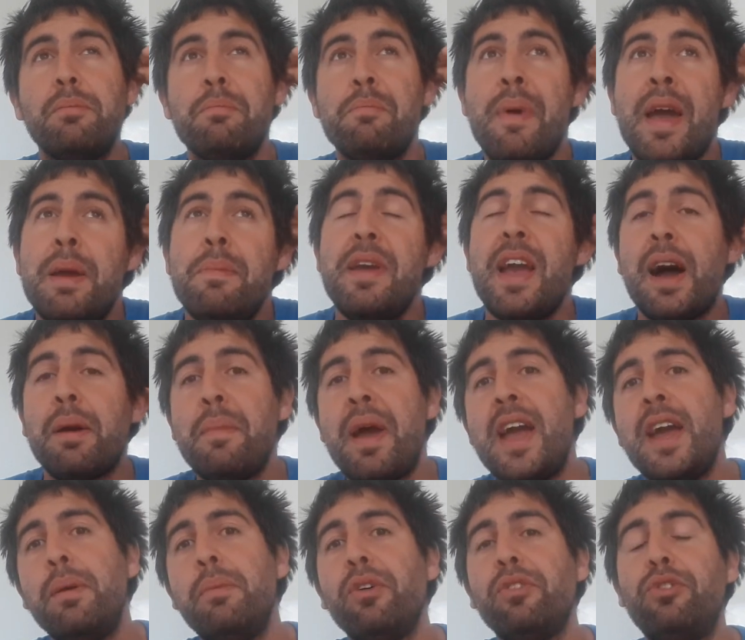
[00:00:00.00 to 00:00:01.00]
maybe I'm
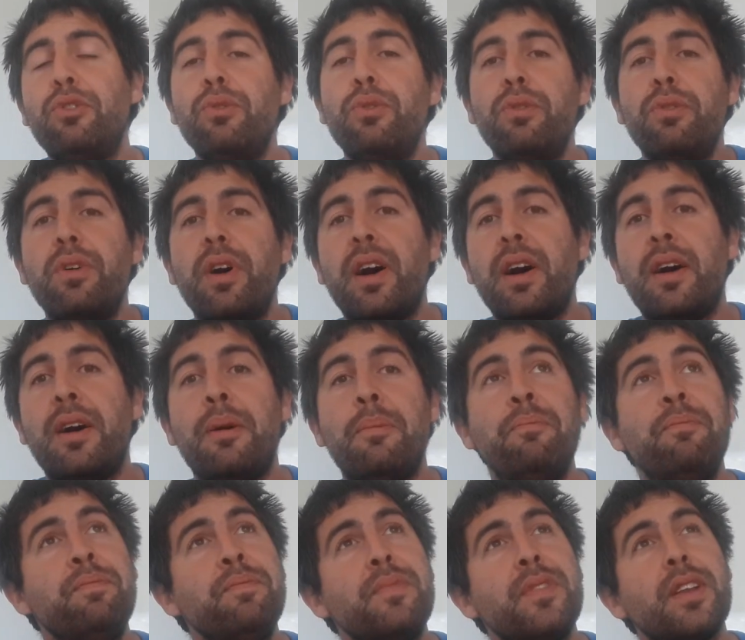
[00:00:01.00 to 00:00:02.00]
able to
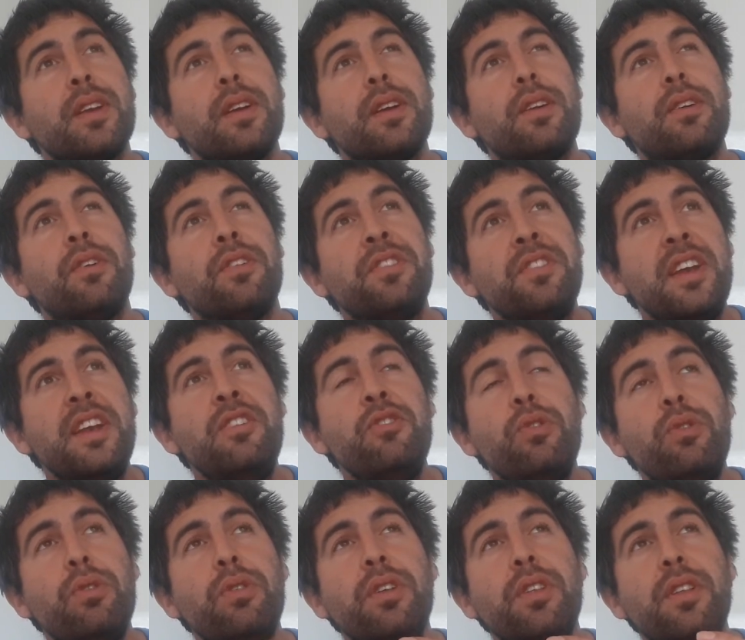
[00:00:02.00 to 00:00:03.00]

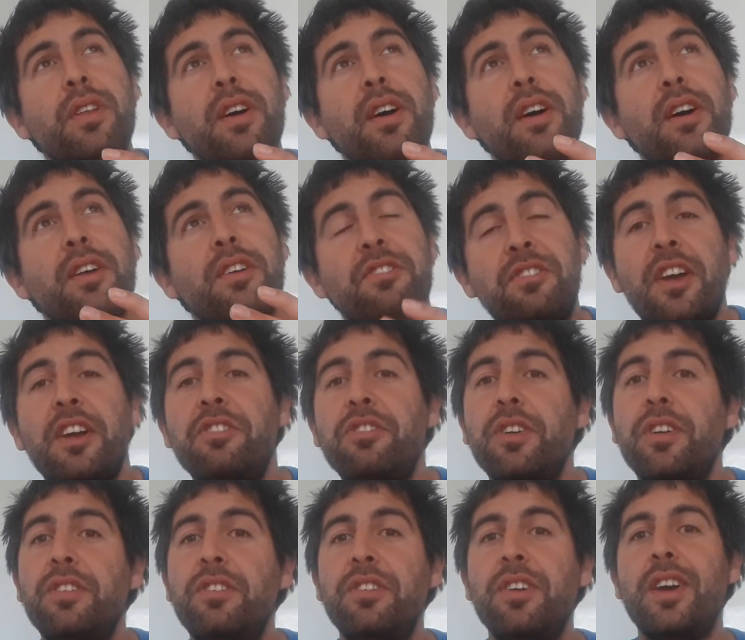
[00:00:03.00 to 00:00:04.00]
continue the
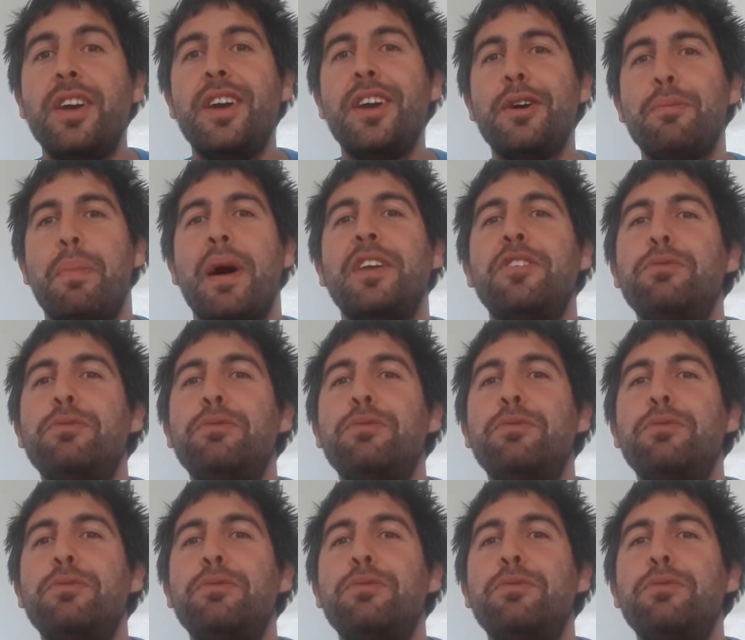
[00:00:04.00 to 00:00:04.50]
sessions by